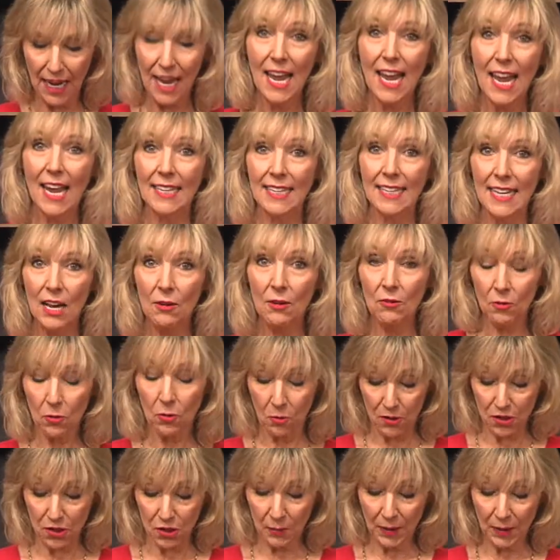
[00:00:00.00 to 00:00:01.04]
And now, of
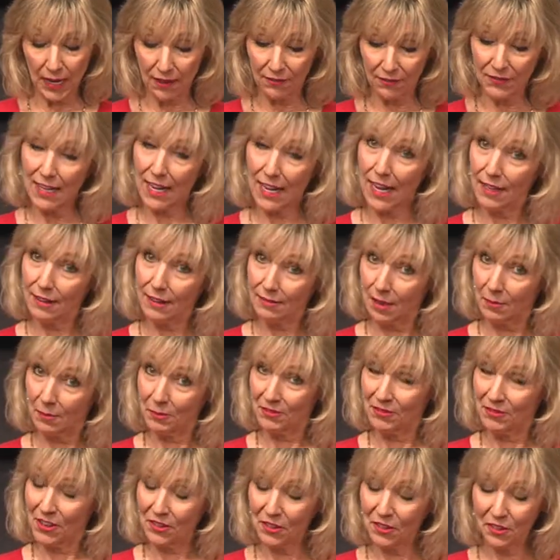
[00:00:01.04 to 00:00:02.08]
course, we have to add a couple
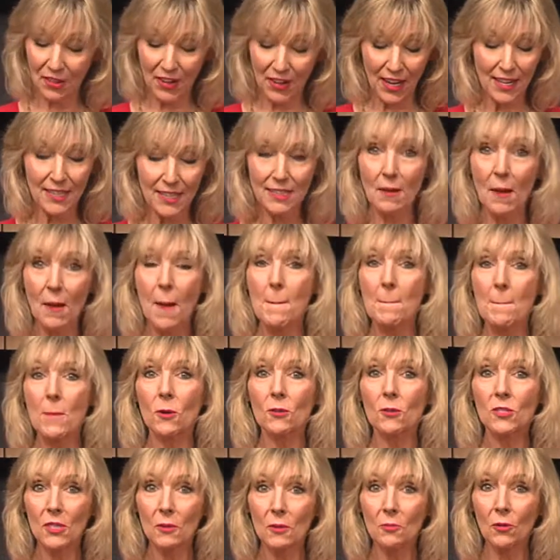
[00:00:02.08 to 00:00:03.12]
of other things,
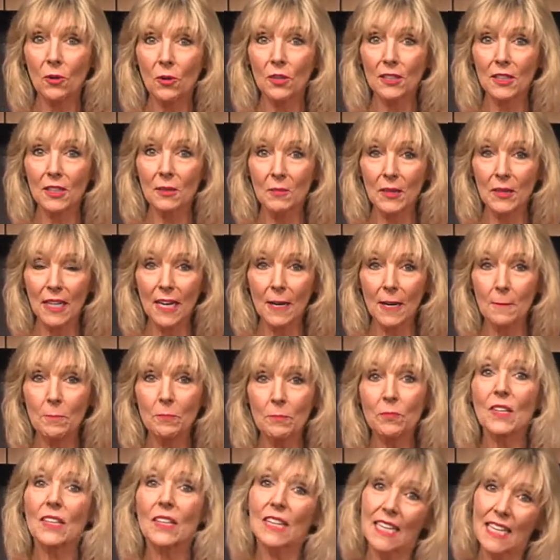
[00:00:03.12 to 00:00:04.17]
most importantly being
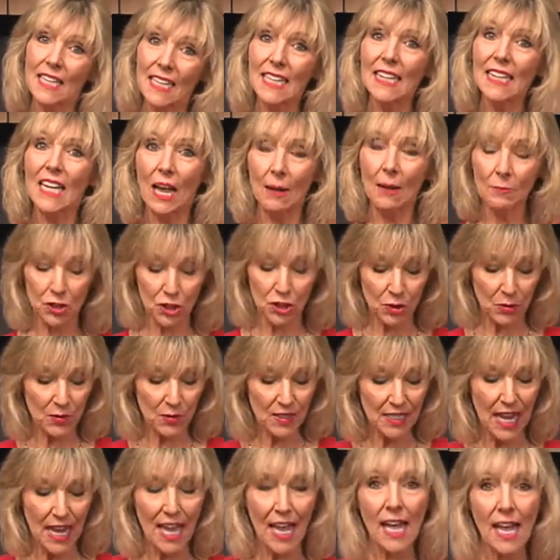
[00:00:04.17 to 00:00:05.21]
the key lime
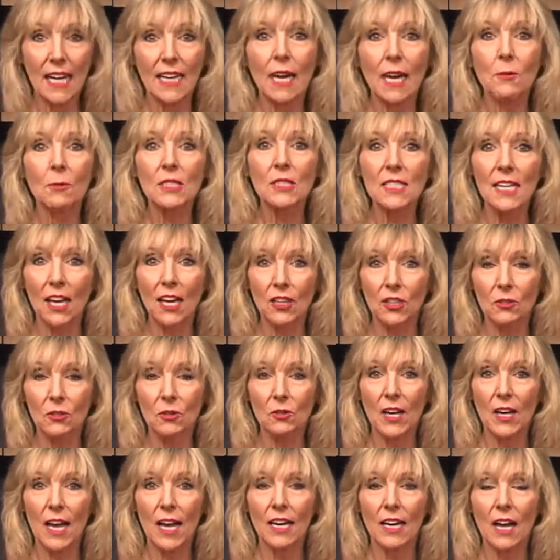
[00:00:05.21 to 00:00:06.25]
juice. And I will tell you
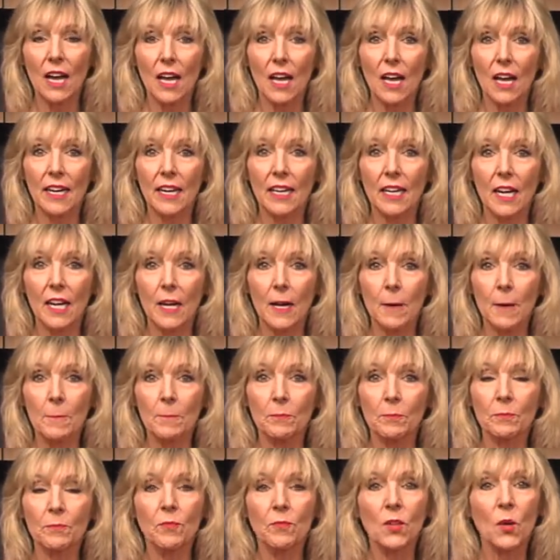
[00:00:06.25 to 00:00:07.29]
that
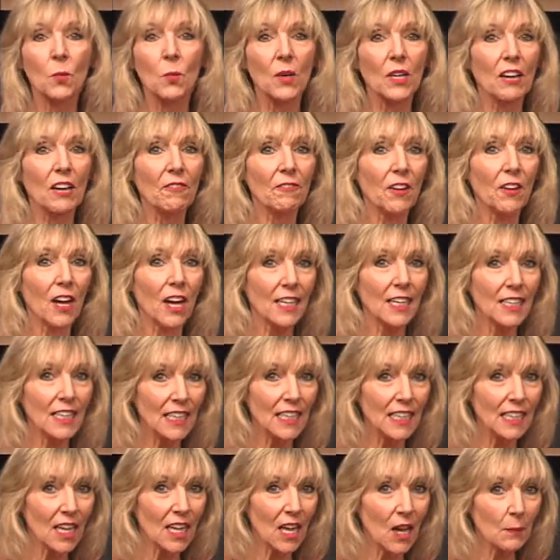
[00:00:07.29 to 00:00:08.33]
when I find
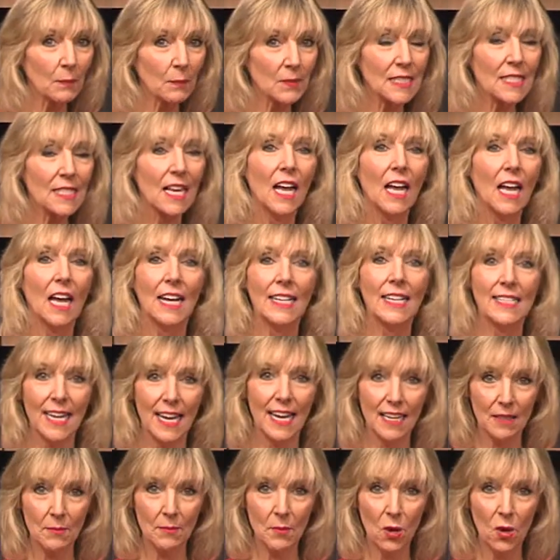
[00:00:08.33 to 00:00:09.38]
key limes, I
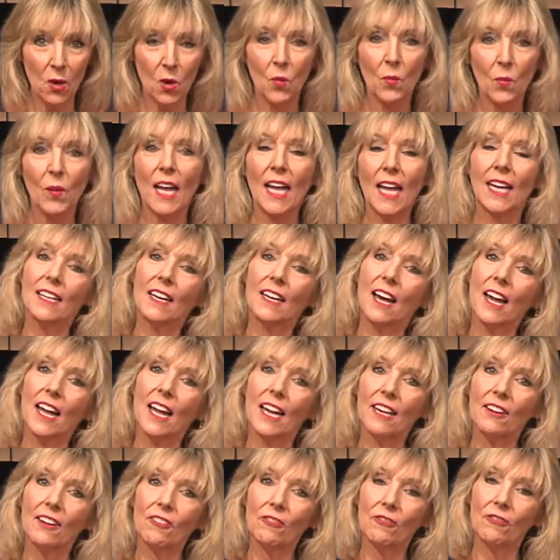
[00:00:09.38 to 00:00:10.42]
take them home and
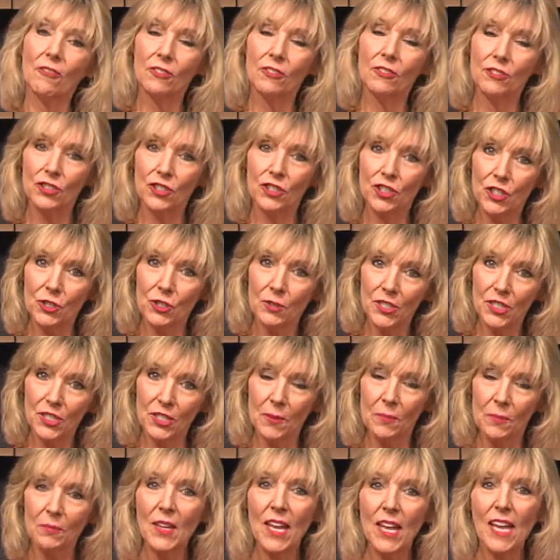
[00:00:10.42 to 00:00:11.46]
I juice
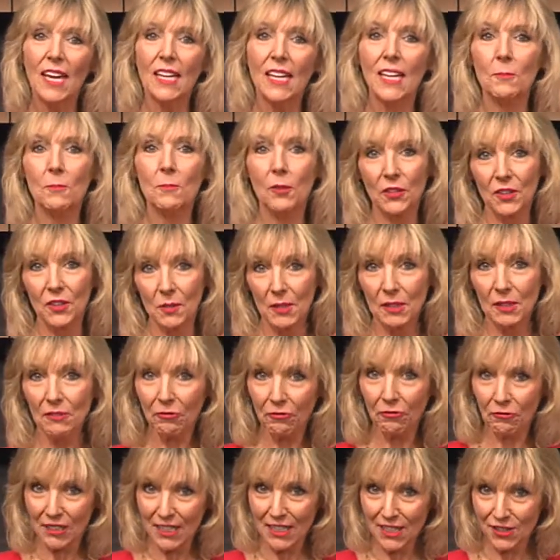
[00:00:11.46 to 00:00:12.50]
them, and I put them in the
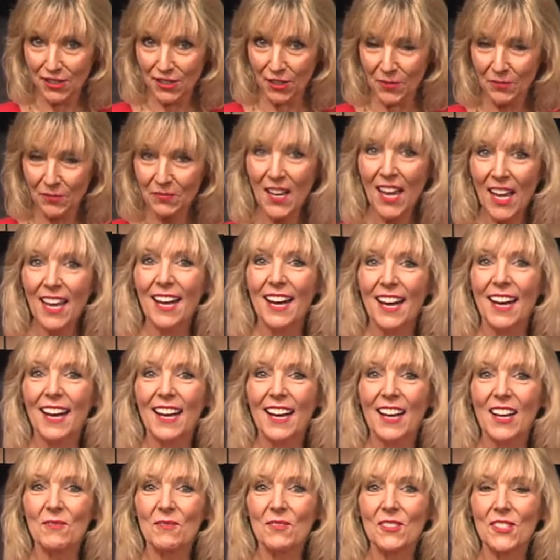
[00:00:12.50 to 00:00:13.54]
freezer
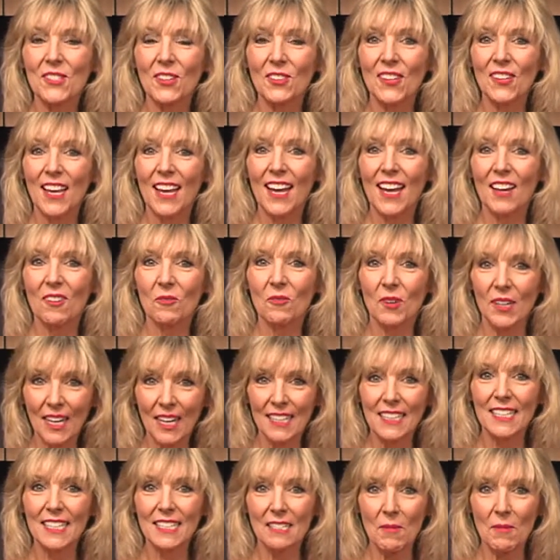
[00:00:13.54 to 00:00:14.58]
so that when I
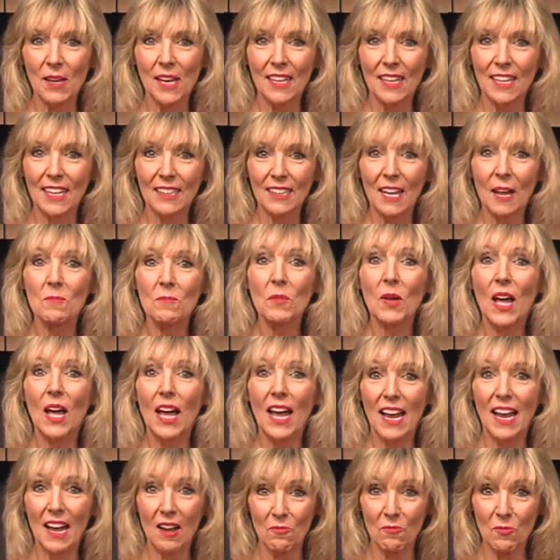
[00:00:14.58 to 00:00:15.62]
need to make a key lime
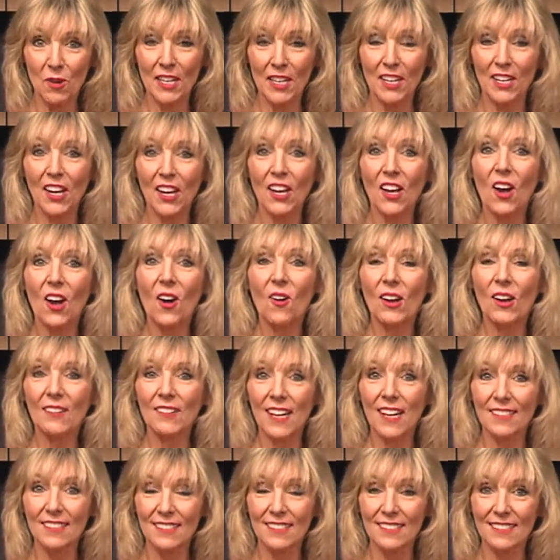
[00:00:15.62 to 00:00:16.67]
pie, I'm ready to go, and
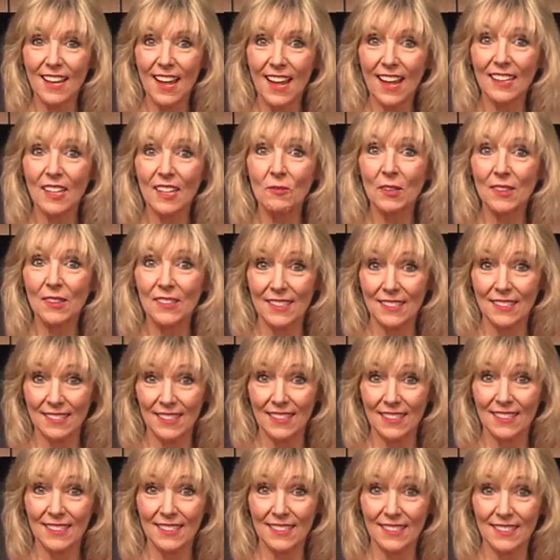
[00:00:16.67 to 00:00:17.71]
that's exactly what this
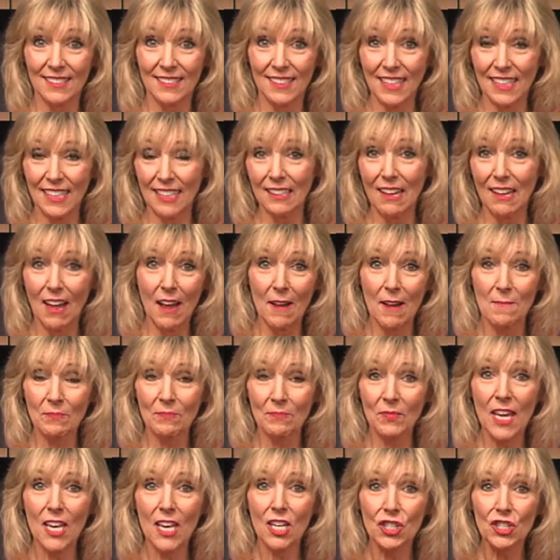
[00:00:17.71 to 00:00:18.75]
is. This is key lime
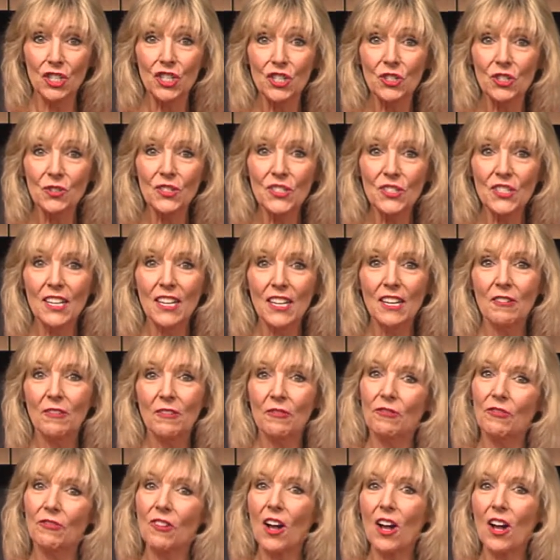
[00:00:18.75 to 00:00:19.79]
juice
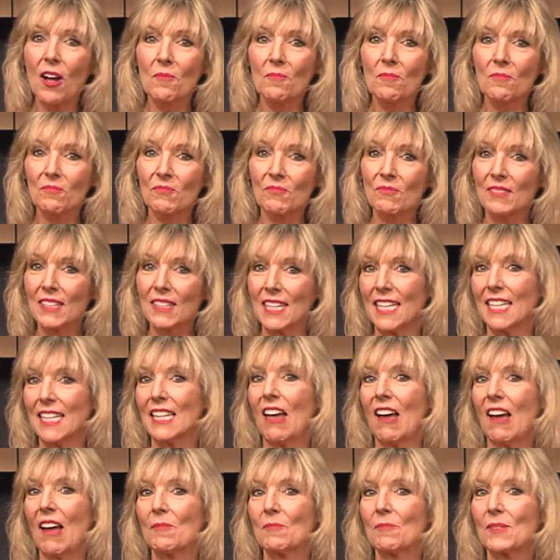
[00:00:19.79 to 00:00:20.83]
from key
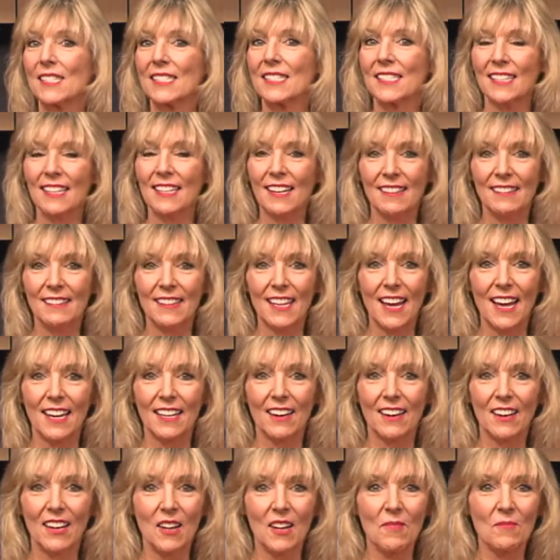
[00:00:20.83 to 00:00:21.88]
limes that
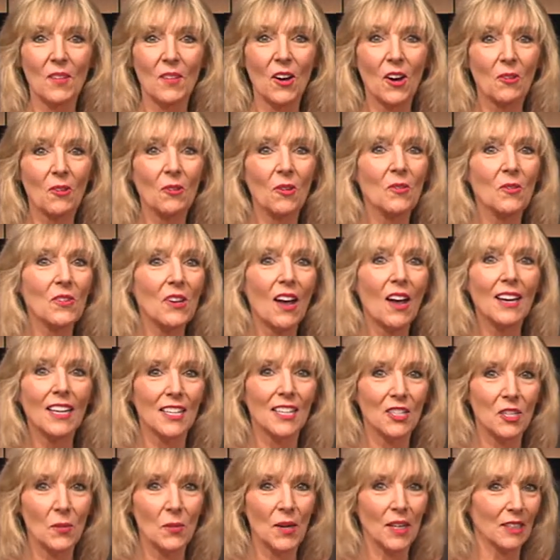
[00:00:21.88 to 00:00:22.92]
are grown not
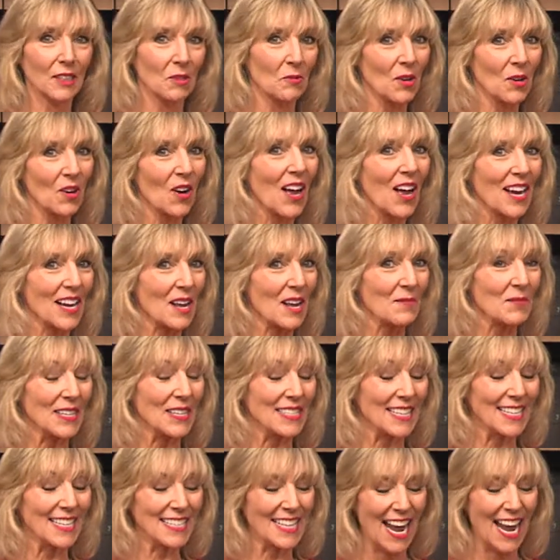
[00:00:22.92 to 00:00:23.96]
in New England where I am, as
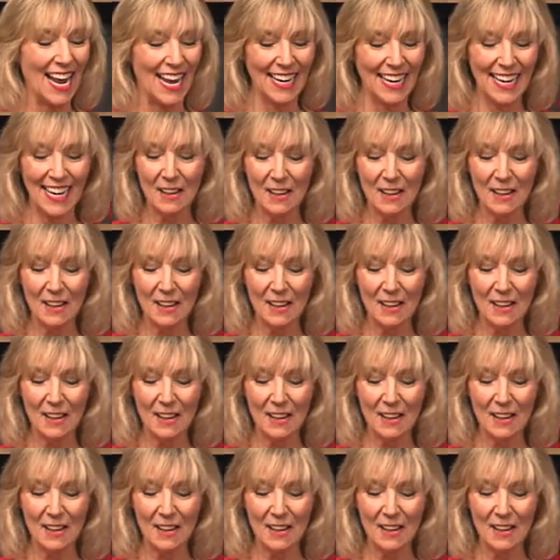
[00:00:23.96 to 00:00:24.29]
I say.